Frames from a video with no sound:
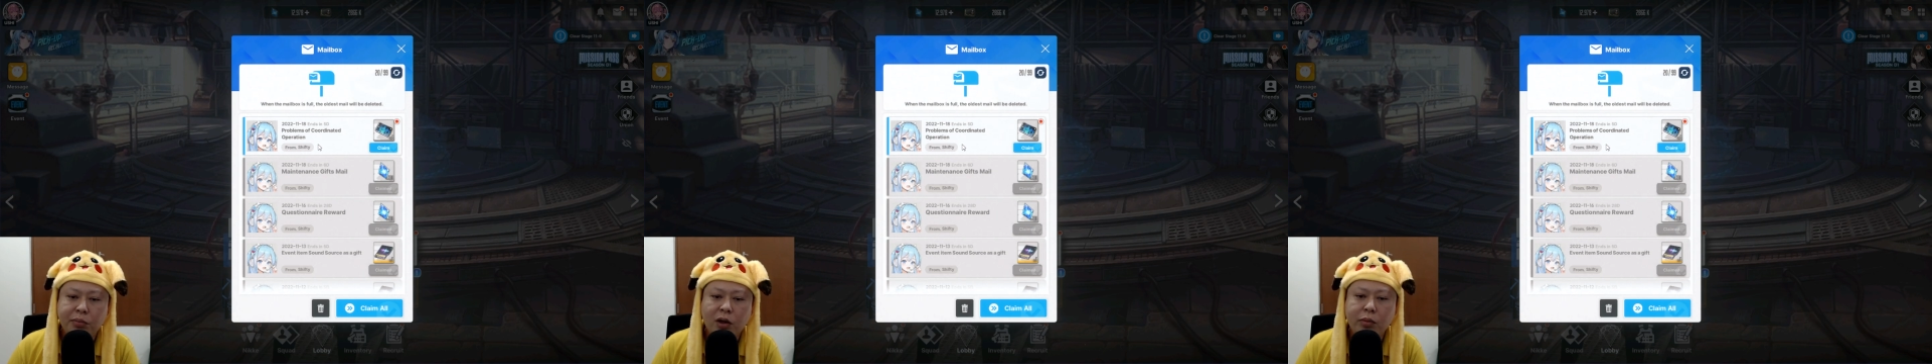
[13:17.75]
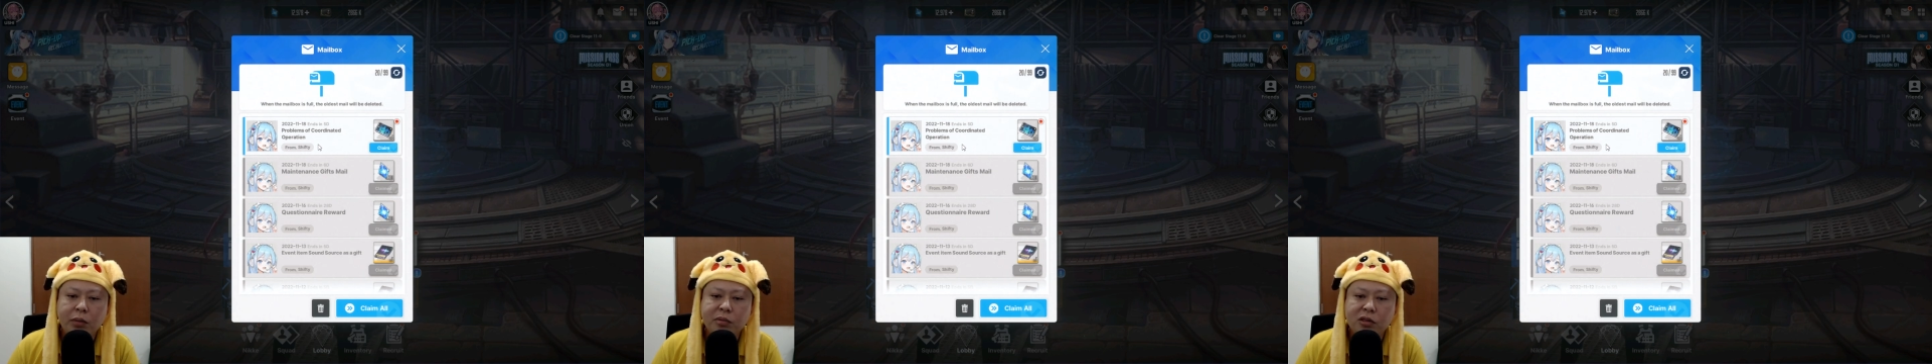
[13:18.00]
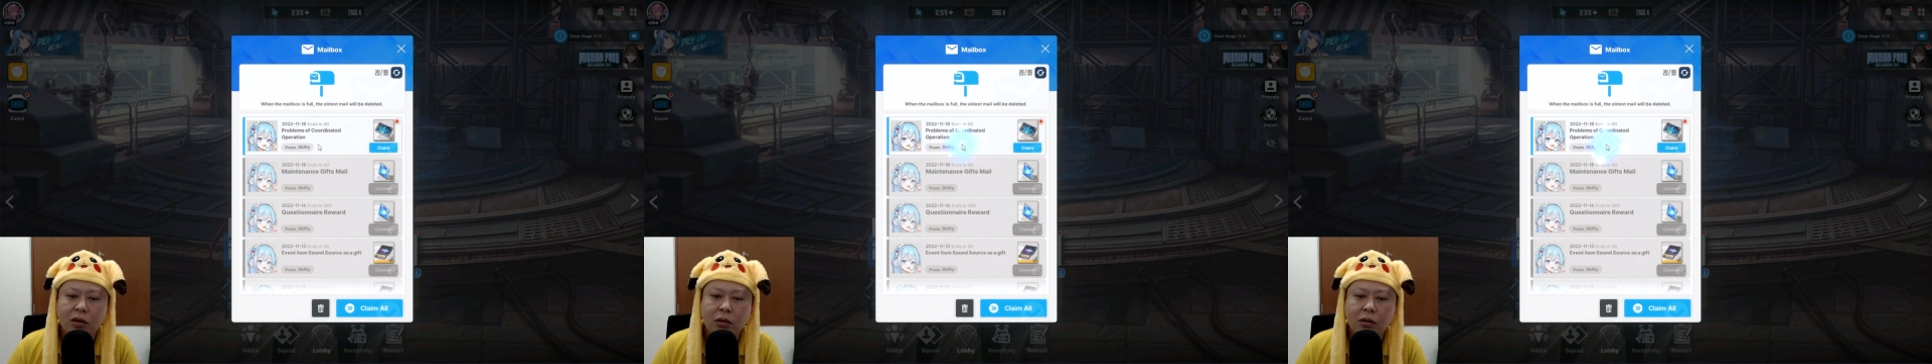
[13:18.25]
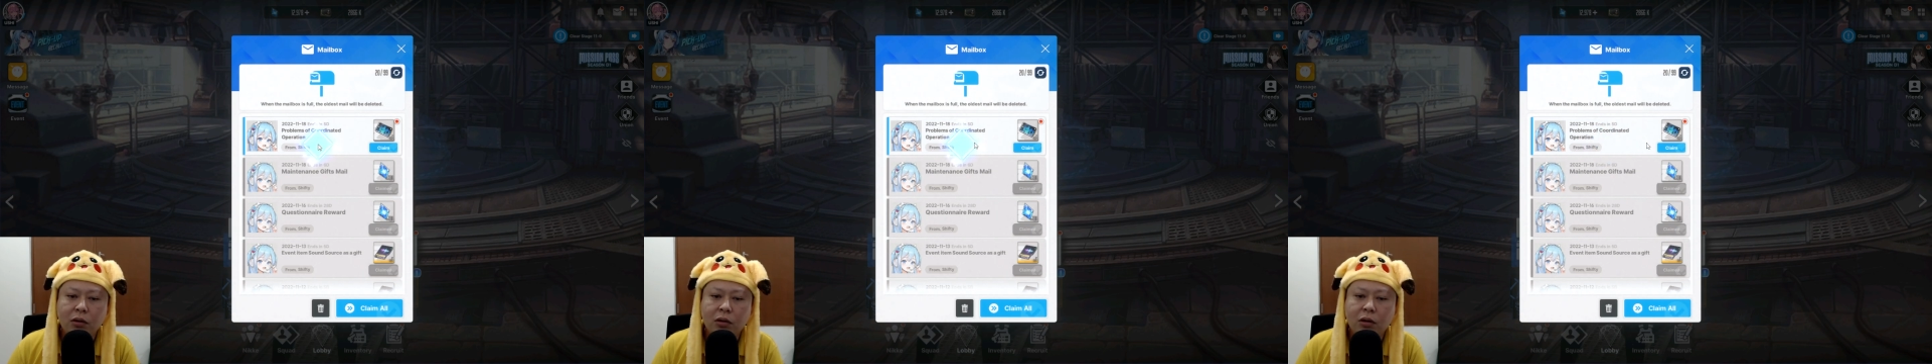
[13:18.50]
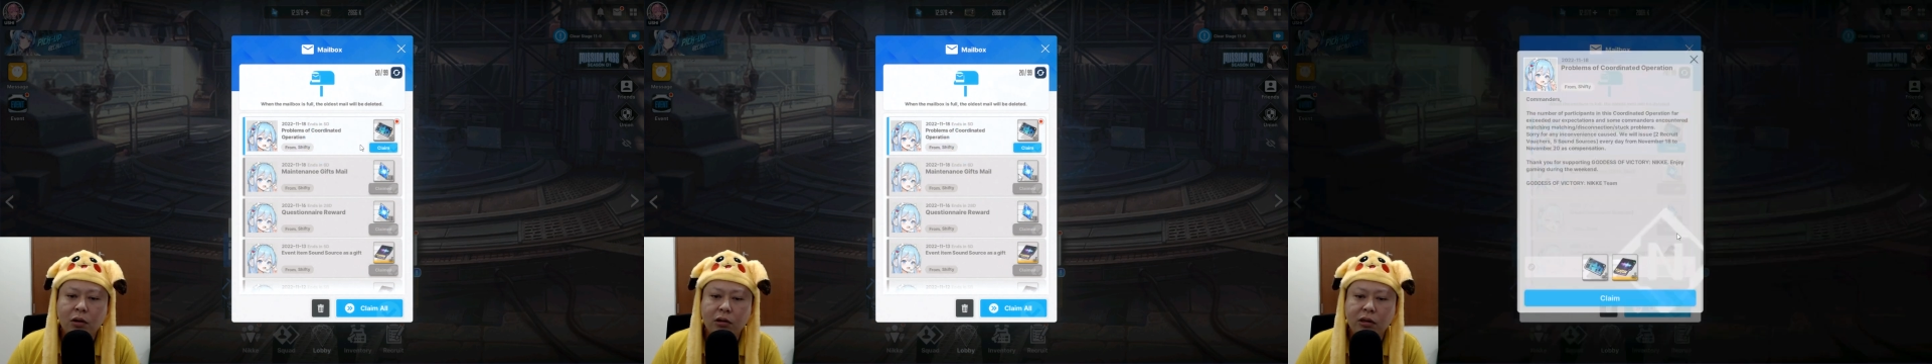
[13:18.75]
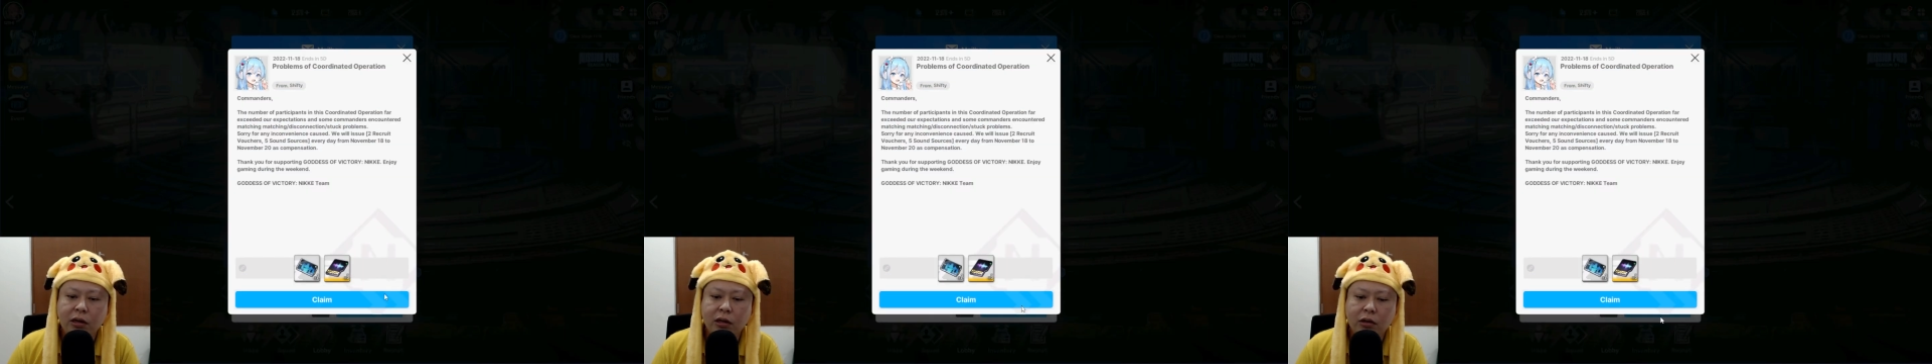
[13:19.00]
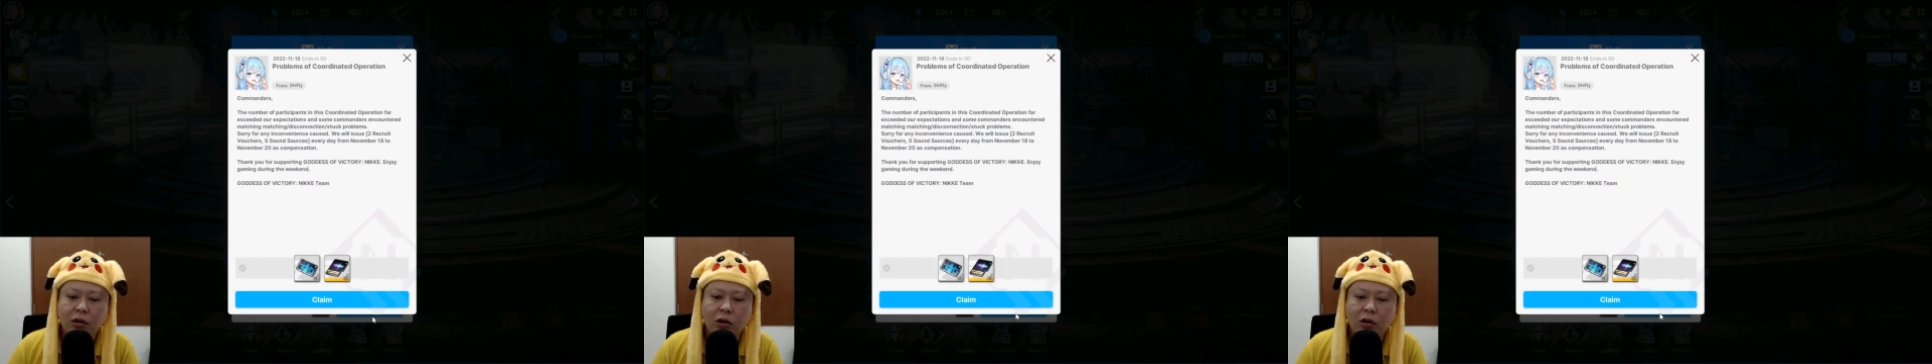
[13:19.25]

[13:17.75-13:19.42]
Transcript: Problems on coordinated